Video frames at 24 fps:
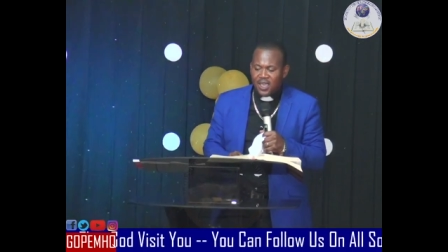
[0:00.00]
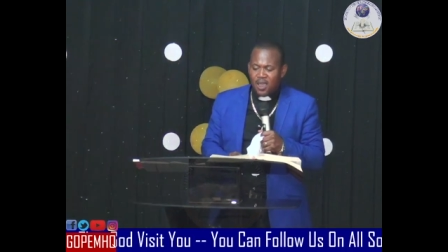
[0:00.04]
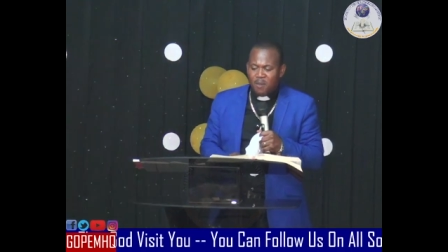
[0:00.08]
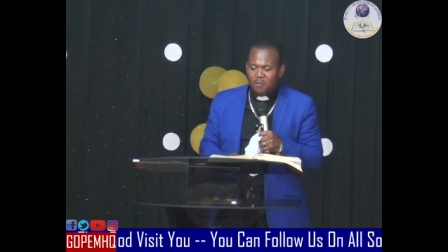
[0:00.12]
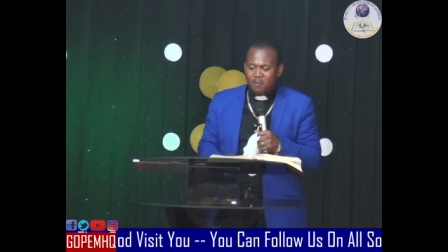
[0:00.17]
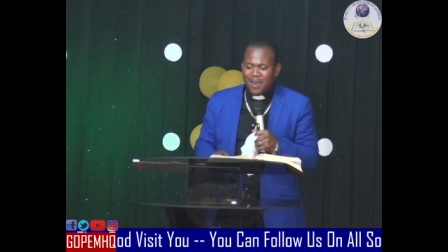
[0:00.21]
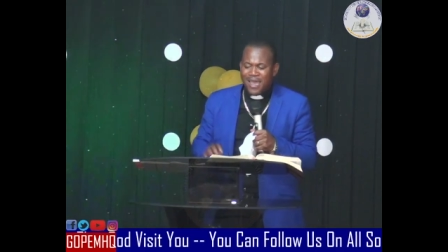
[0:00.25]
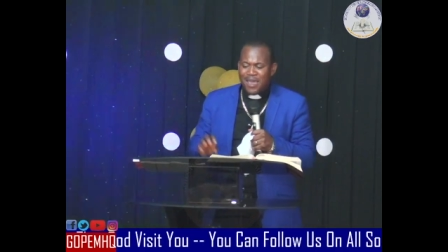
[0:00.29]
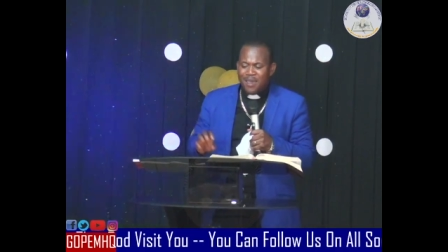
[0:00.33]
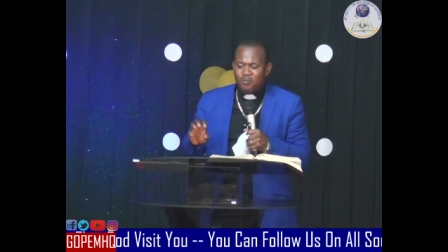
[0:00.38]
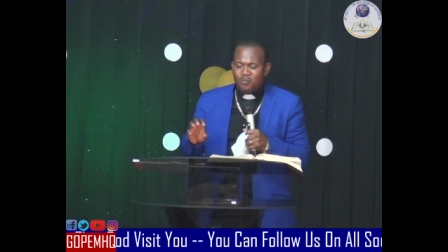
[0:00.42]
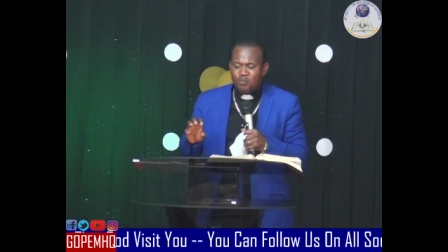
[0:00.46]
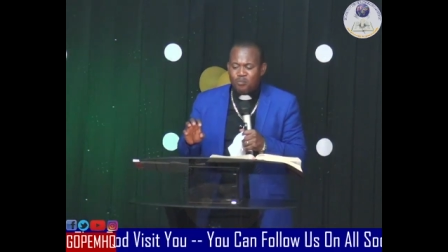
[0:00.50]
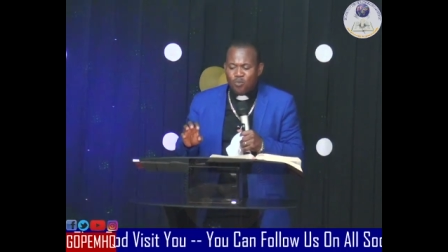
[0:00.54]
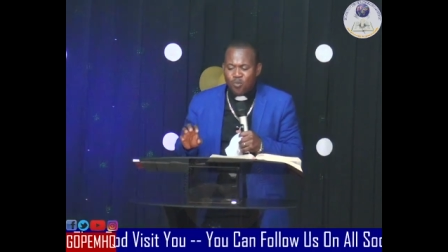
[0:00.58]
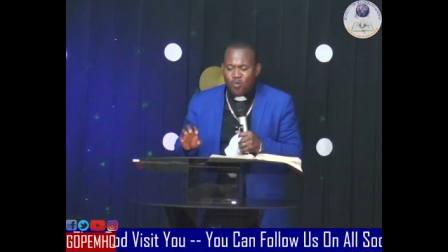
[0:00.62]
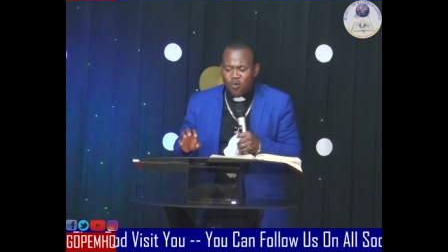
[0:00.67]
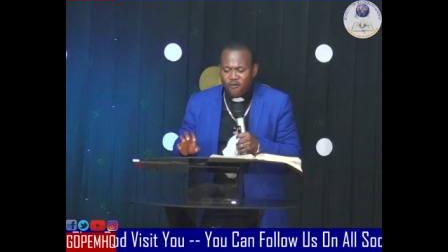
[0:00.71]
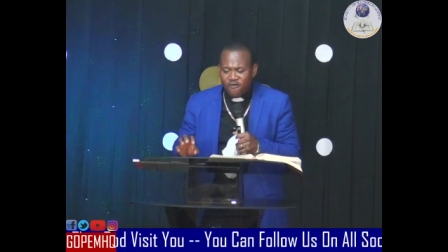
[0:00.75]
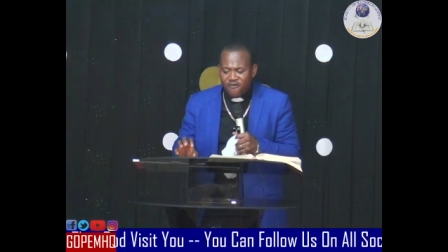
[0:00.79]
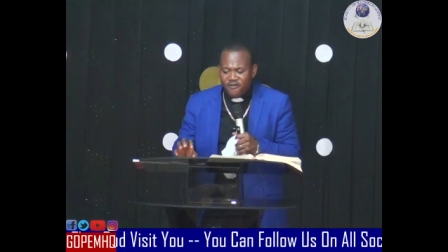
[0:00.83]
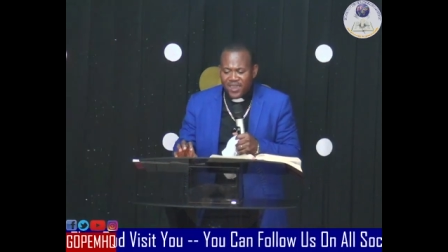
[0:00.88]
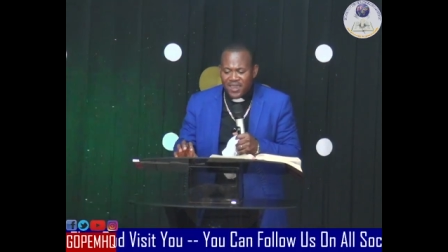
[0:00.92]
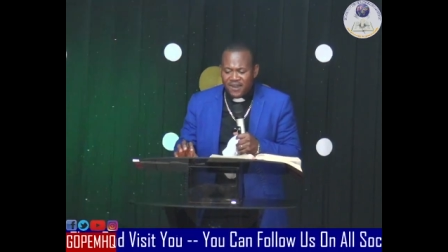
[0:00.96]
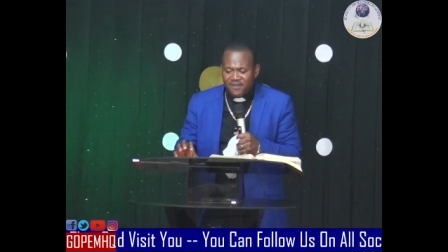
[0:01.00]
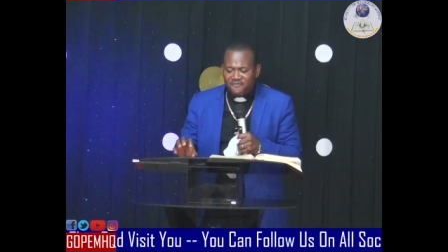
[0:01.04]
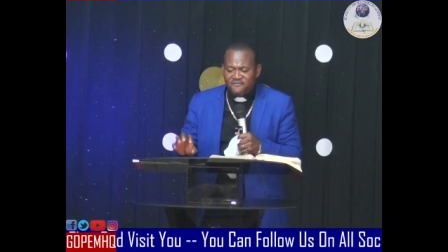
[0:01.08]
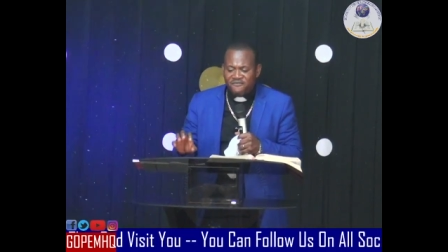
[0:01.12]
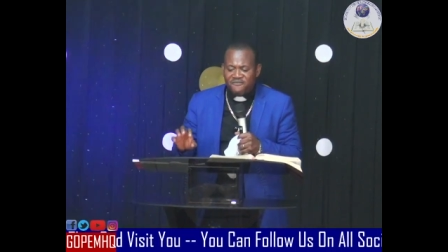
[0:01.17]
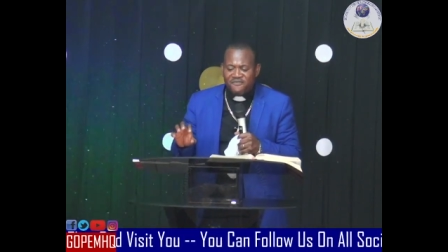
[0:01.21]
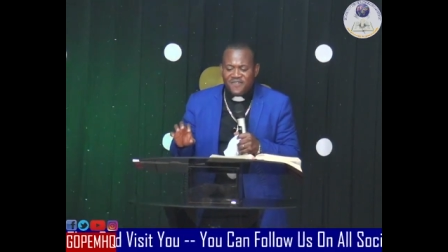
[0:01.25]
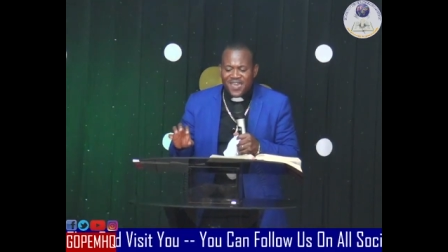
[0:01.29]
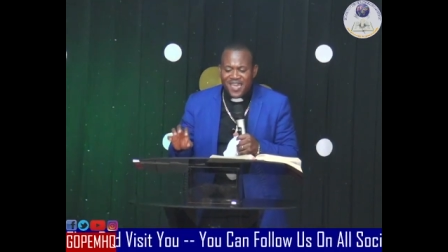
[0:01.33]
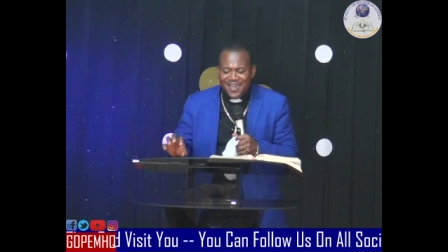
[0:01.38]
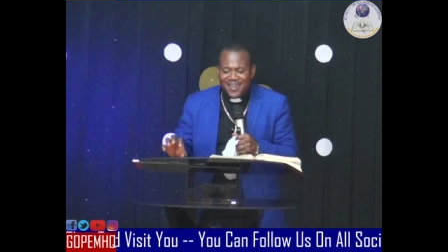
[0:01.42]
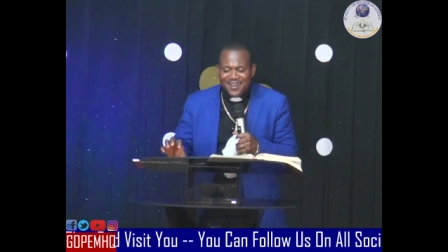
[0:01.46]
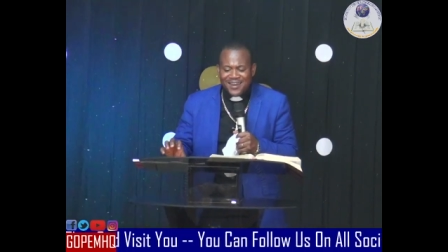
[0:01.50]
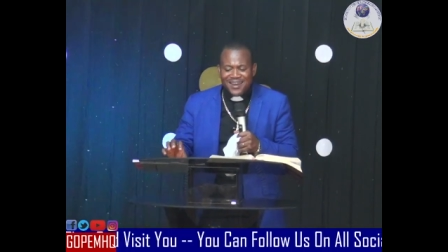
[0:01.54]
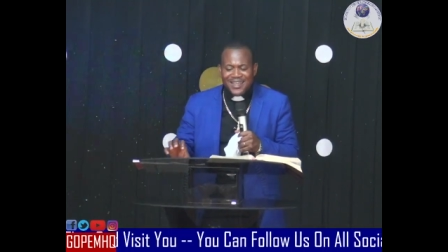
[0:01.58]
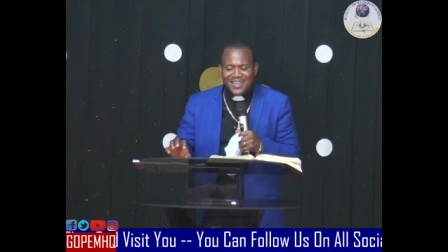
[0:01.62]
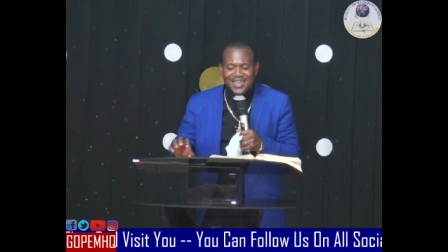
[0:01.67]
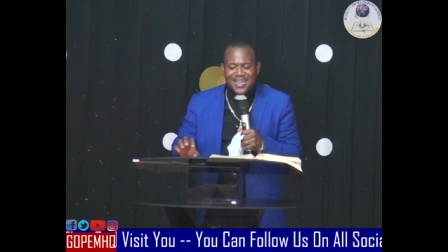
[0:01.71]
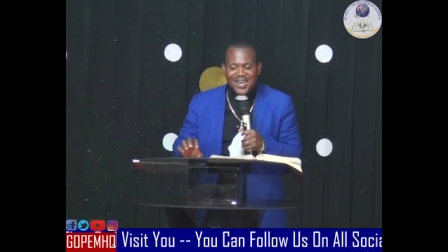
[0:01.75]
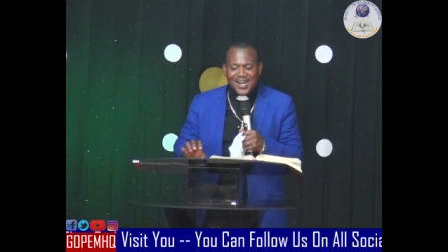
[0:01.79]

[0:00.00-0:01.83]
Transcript: by moving very